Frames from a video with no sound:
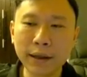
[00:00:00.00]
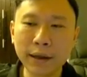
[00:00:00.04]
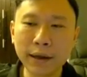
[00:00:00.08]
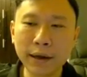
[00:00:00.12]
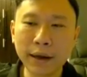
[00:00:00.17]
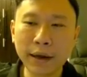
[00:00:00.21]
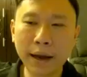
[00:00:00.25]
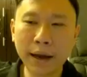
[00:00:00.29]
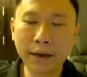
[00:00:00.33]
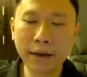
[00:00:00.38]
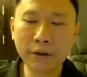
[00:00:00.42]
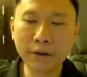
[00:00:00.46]

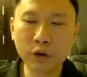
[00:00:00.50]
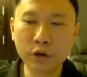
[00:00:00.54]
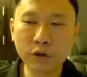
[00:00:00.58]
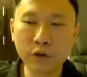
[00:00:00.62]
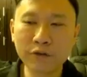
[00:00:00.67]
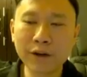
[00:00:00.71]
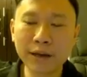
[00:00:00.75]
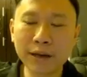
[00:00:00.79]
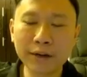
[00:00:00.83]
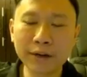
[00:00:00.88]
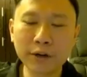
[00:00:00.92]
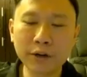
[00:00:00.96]
and you
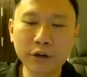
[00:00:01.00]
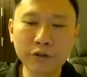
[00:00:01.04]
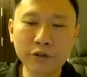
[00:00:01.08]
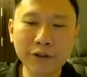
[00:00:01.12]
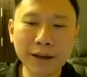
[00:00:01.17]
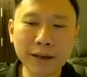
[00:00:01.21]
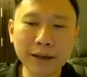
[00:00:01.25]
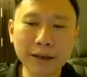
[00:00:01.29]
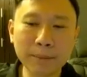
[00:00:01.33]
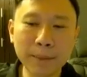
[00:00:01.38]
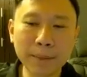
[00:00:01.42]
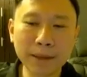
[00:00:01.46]

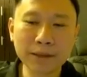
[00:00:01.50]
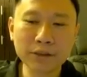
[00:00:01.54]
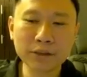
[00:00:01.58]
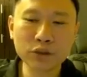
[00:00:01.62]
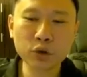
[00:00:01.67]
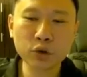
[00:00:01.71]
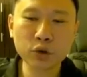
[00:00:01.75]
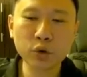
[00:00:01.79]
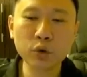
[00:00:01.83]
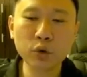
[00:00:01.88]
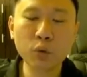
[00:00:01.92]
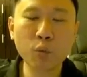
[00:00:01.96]
find a better
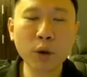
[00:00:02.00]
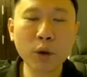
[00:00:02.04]
stone,